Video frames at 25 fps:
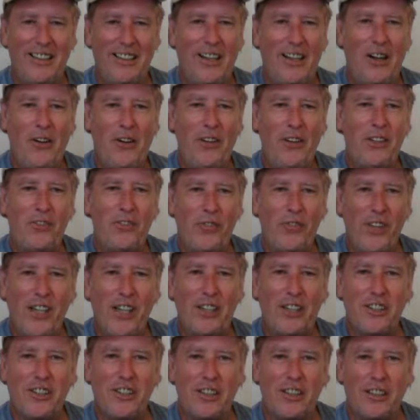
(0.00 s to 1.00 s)
no, it's
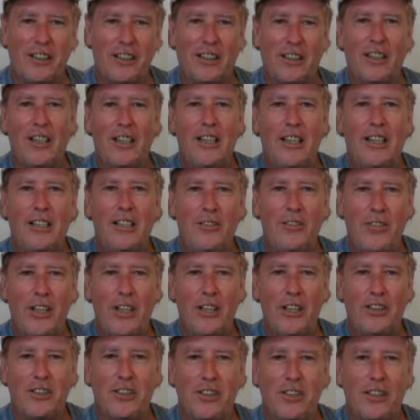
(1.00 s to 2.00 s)
fiction.
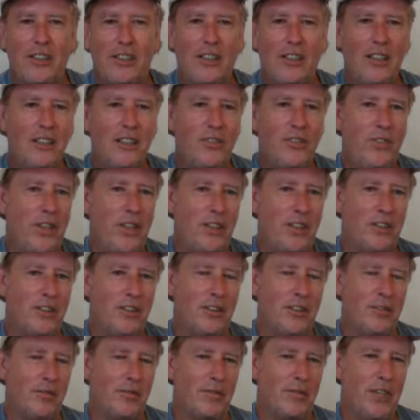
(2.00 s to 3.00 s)
It's fiction. It's
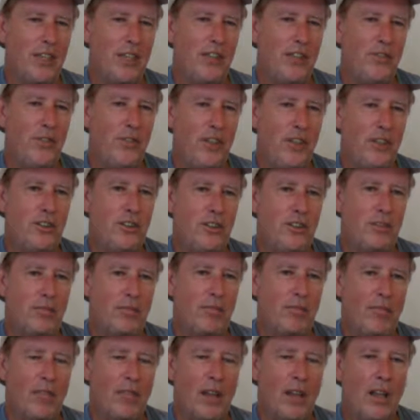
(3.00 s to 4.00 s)
fiction. It's
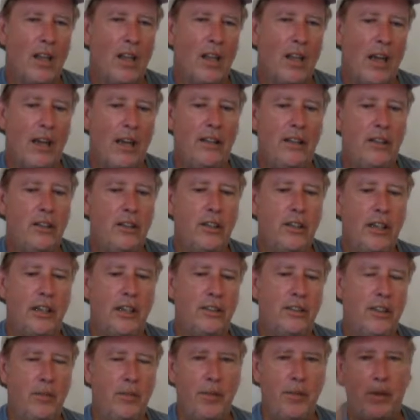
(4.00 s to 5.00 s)
fiction. And then
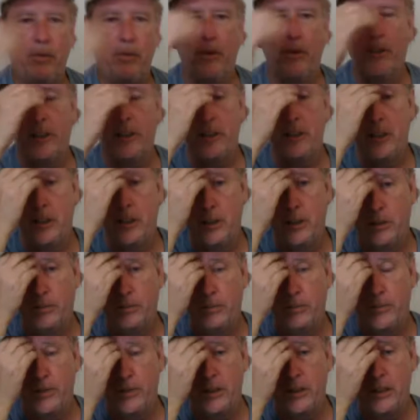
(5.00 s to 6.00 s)
you got some people that's
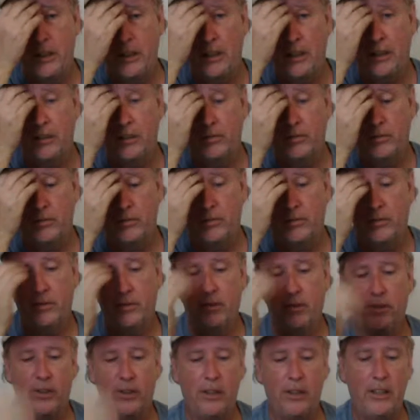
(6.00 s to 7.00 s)
in the
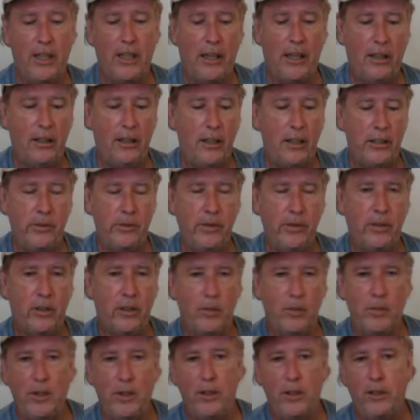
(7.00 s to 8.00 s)
gay and
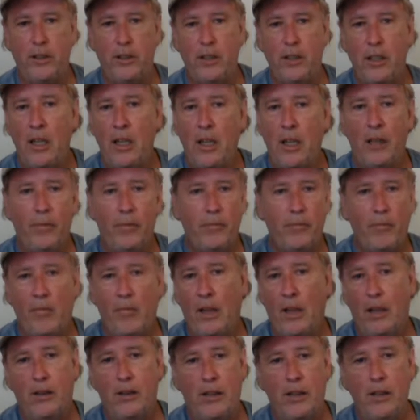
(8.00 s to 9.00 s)
lesbian community.
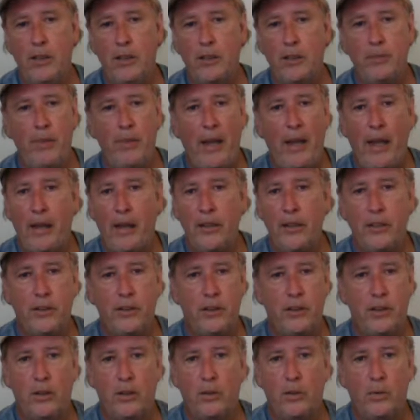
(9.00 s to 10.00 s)
They're as
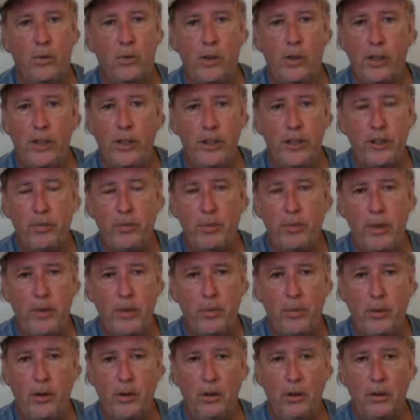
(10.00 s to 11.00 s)
bad as the
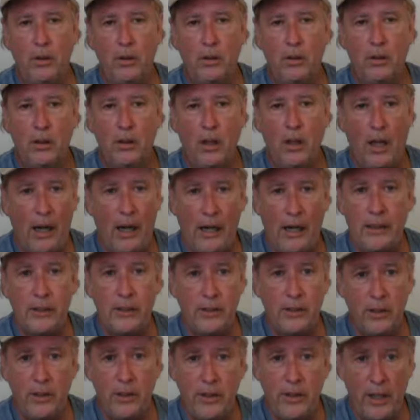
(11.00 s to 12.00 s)
religious people.
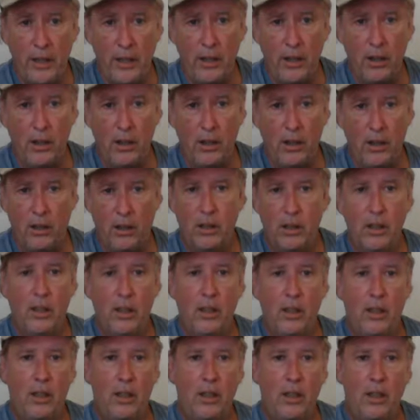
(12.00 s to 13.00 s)
Honestly, they
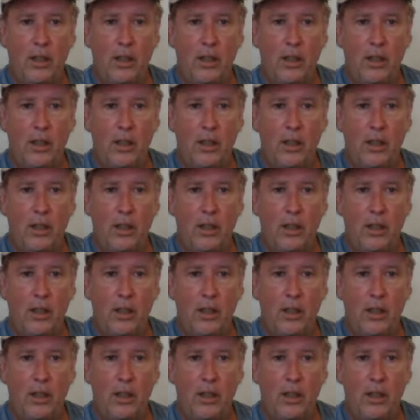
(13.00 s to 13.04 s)
are.